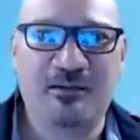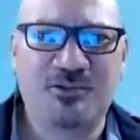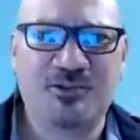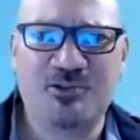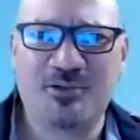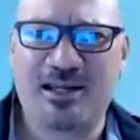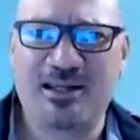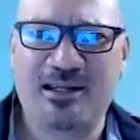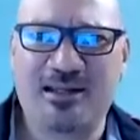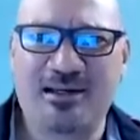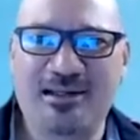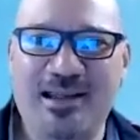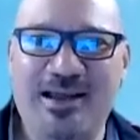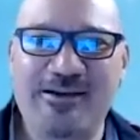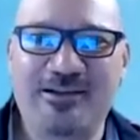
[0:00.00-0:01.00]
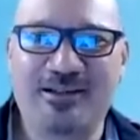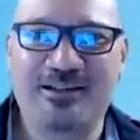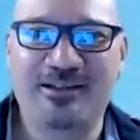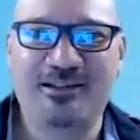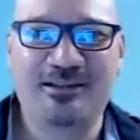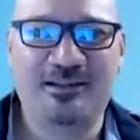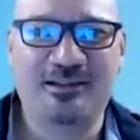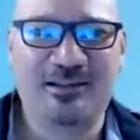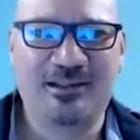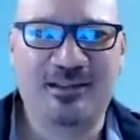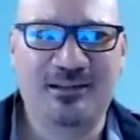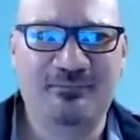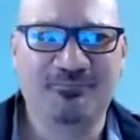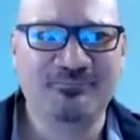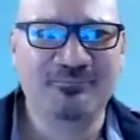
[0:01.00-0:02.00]
Should I get elected?
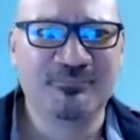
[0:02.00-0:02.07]
And